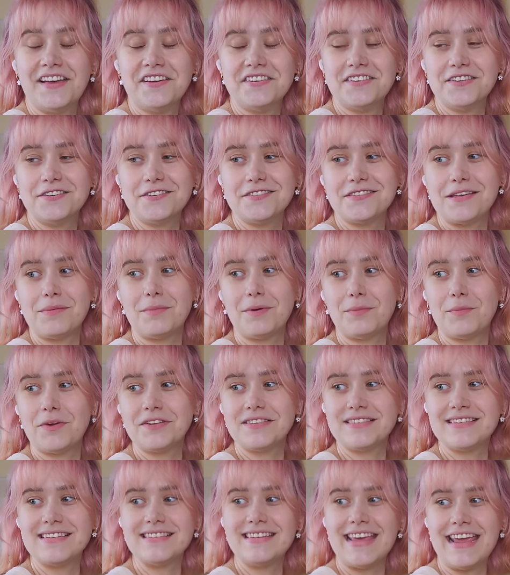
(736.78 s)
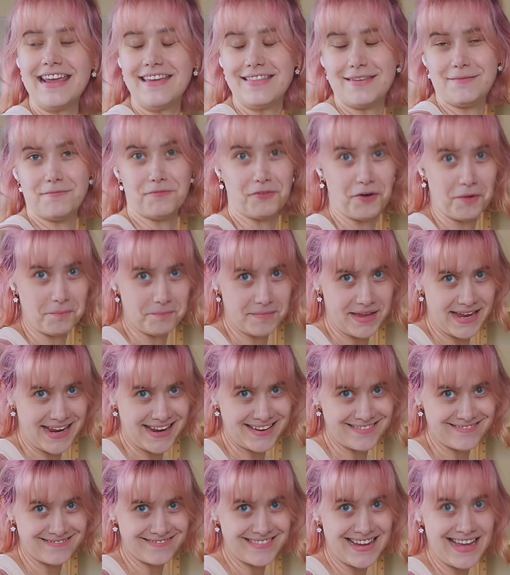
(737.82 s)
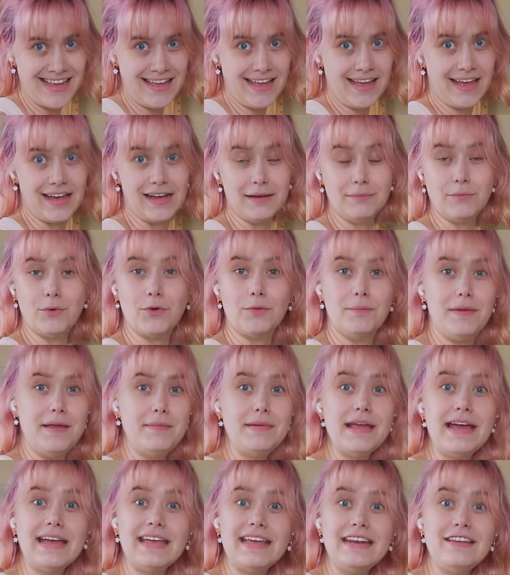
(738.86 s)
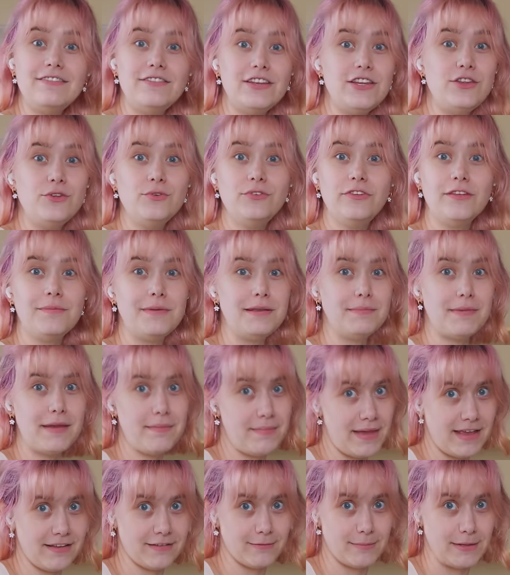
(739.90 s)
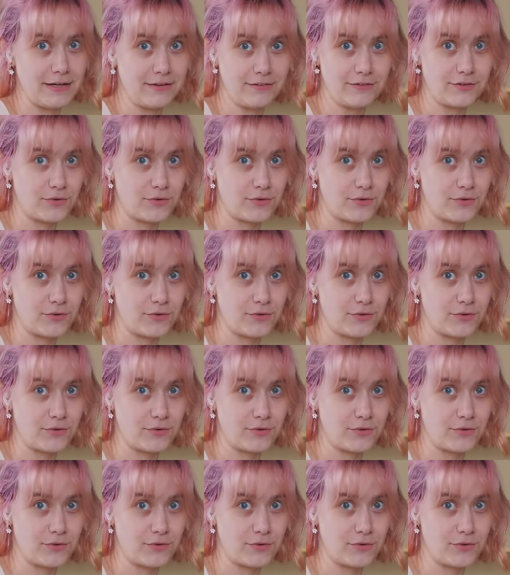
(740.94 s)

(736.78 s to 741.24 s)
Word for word: until someone wants to take them from me. Um, or maybe I can even use them in my basement